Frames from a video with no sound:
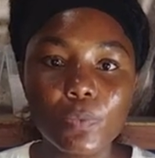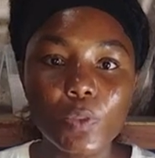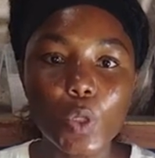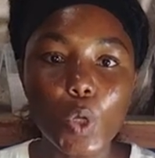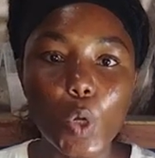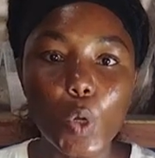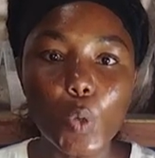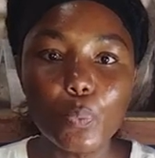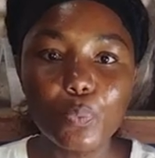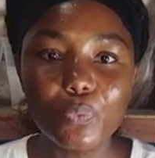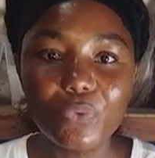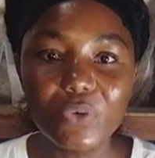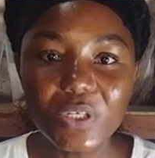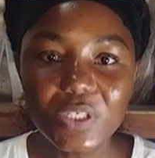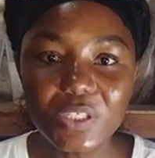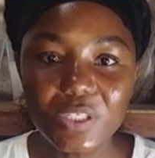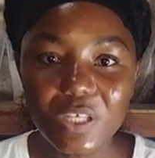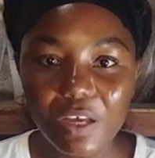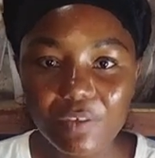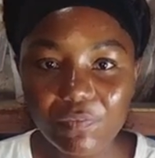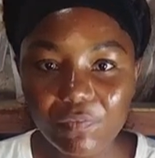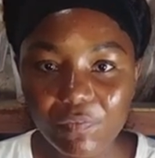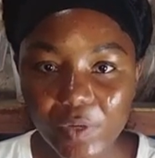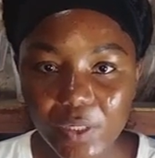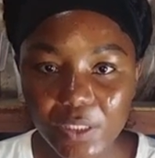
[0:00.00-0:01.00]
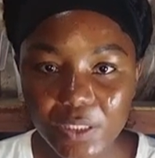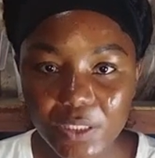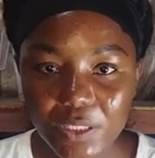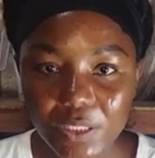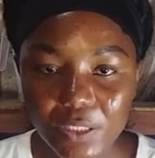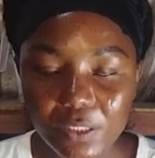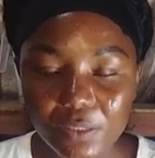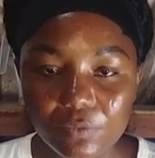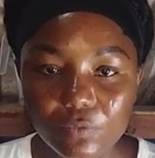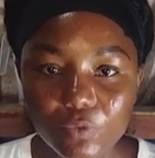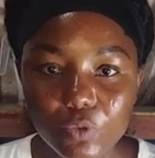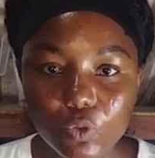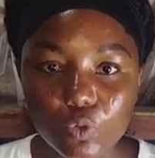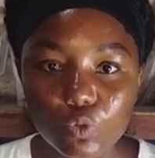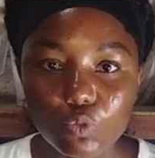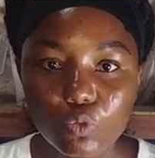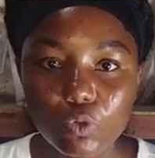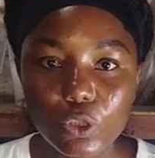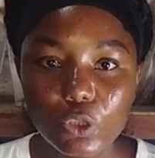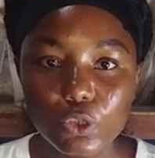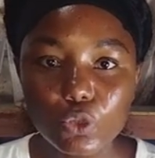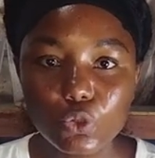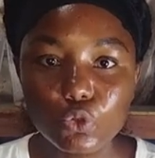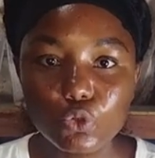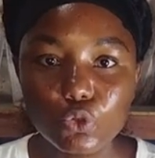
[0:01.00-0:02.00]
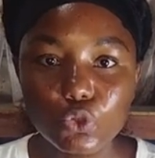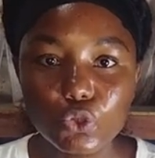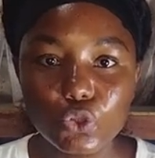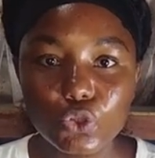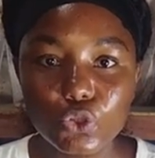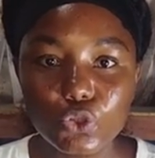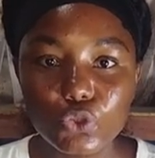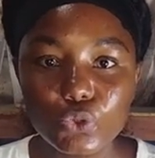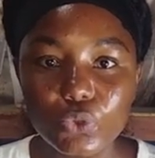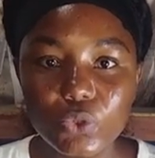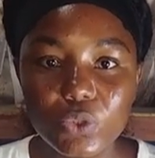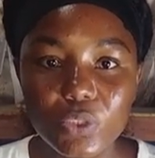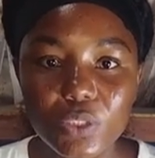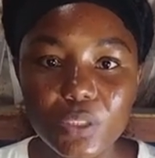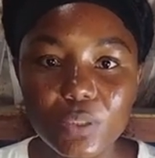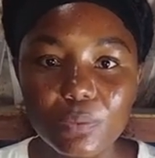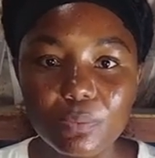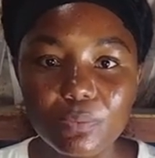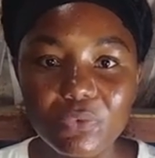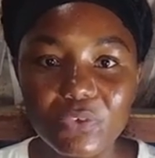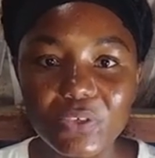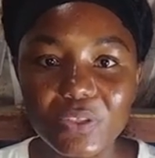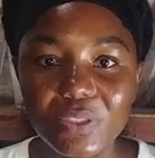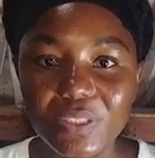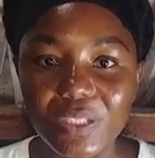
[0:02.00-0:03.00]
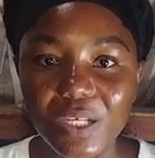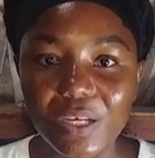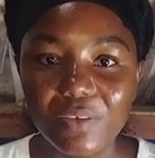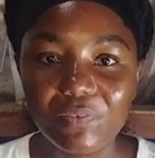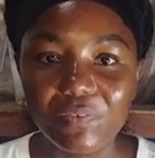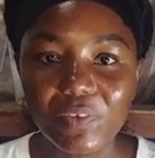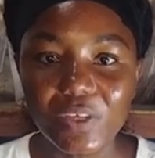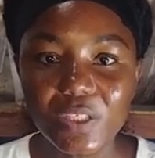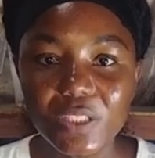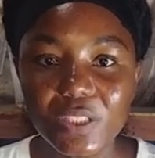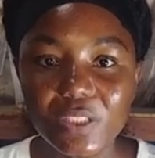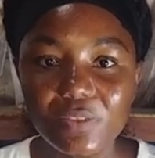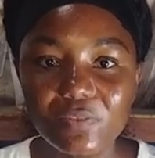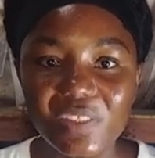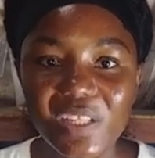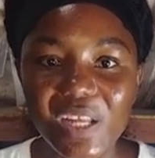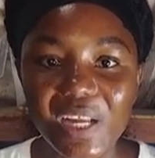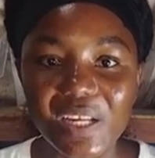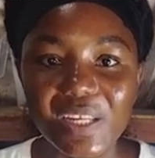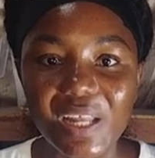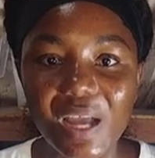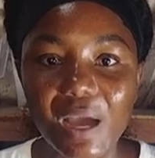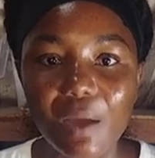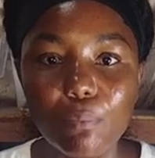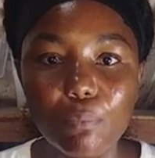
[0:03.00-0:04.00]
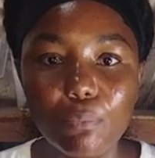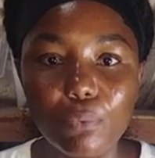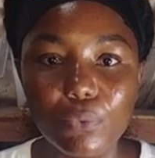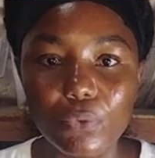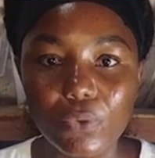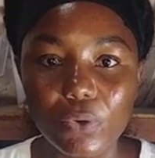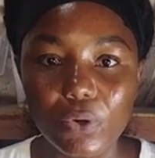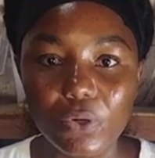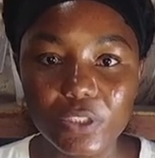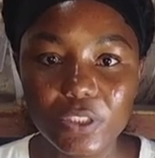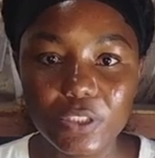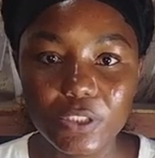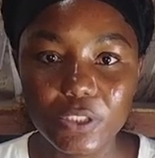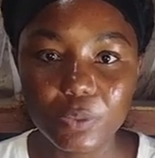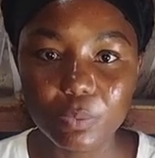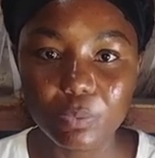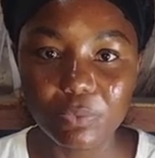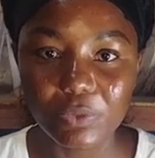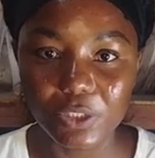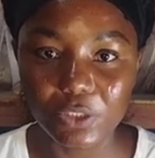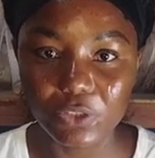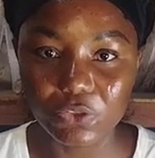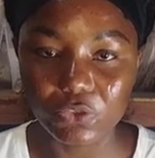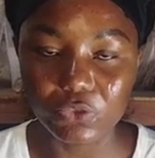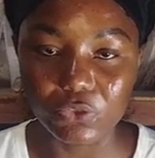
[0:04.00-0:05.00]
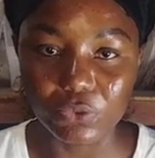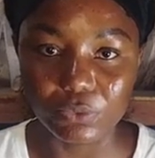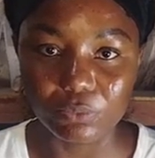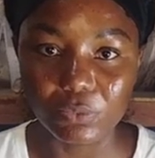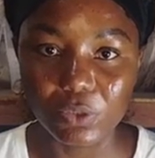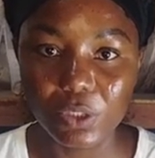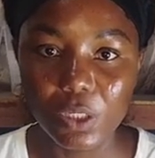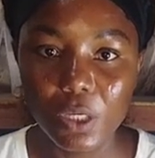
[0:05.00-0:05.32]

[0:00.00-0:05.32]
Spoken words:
On preservative, you want to choose preservative that are broad spectrum,